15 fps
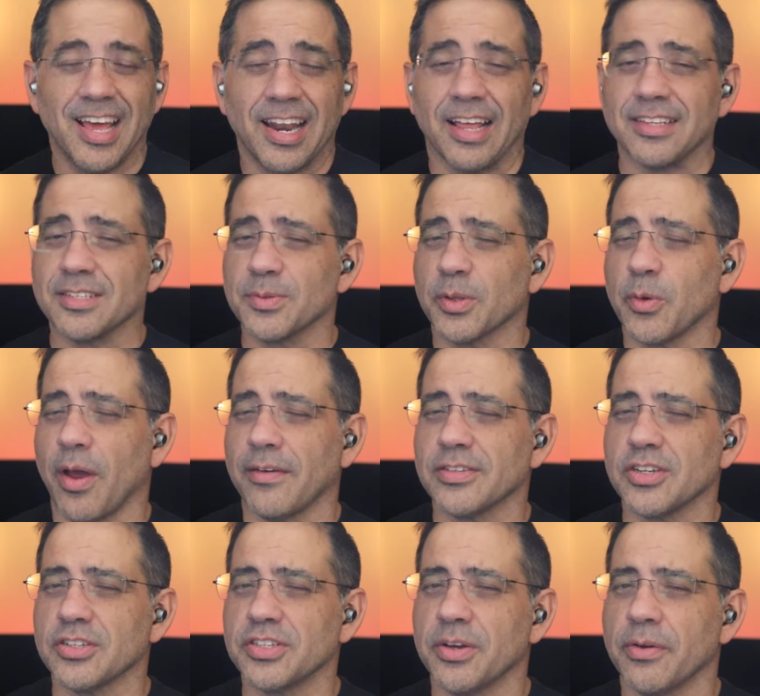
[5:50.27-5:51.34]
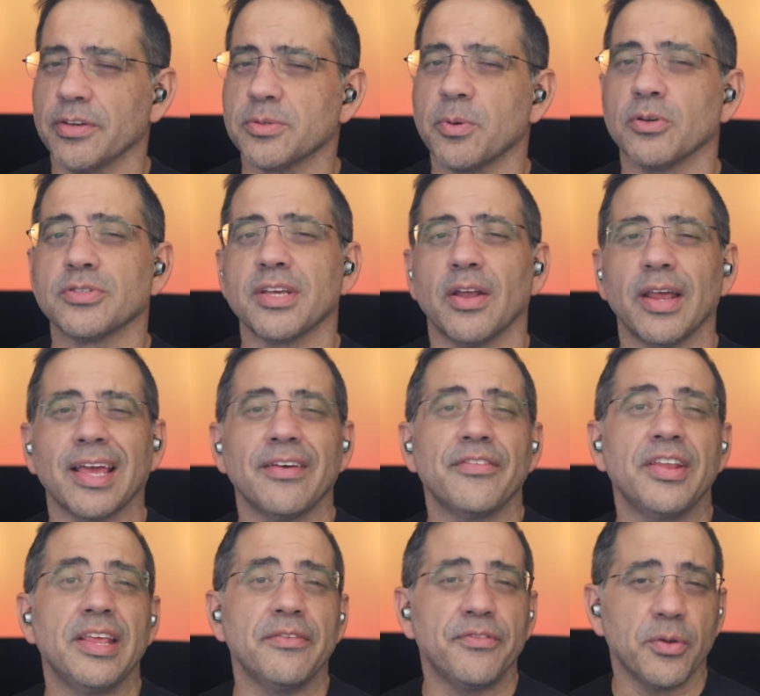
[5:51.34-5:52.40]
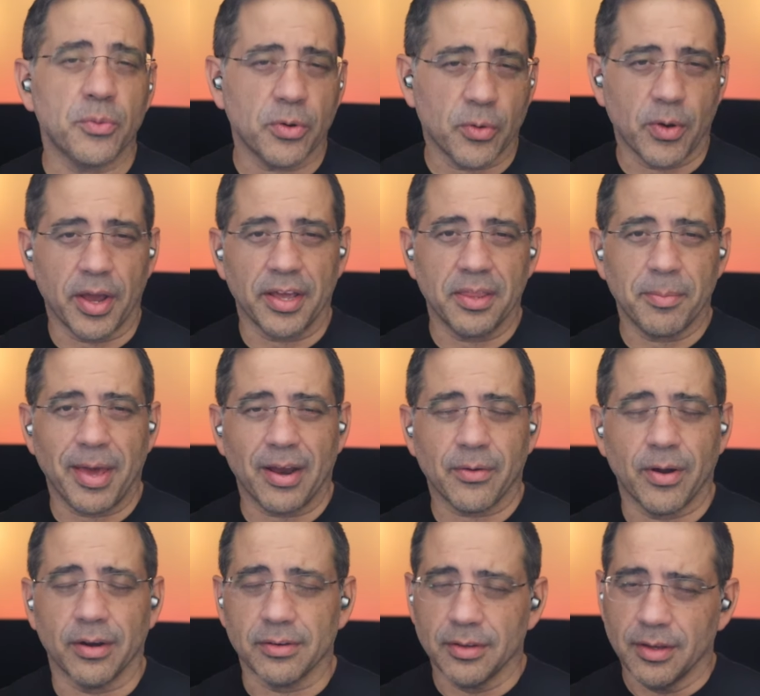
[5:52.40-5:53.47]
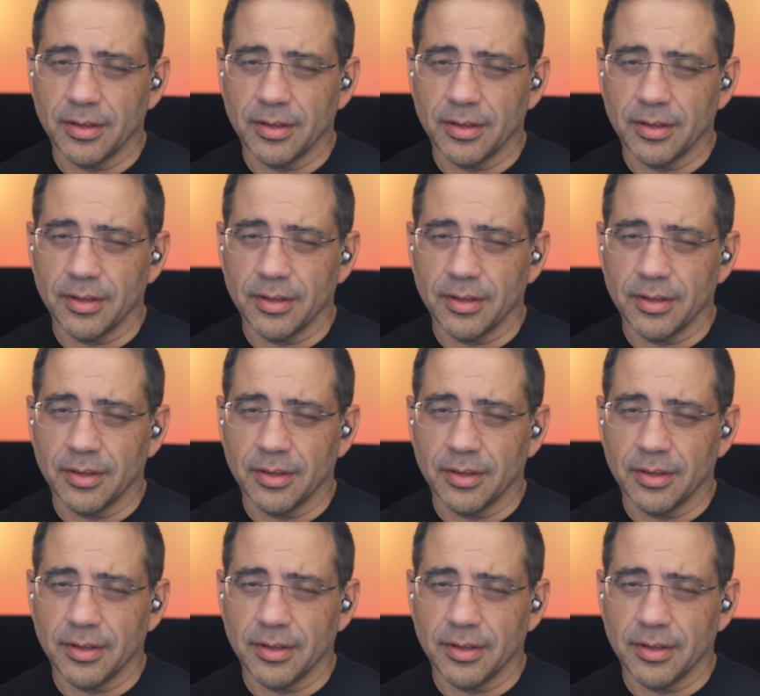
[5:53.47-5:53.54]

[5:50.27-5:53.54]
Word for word: Now this is what the GravaStar Sirius Pro sound like if an infant were crying in the background.